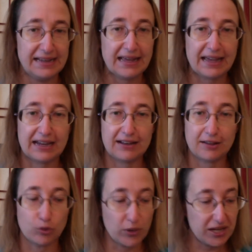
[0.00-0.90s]
and
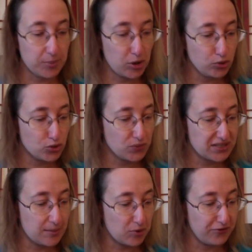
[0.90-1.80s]
the winning post was
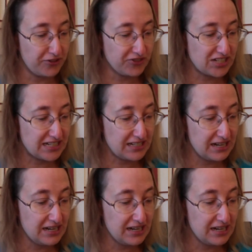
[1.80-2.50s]
number 15,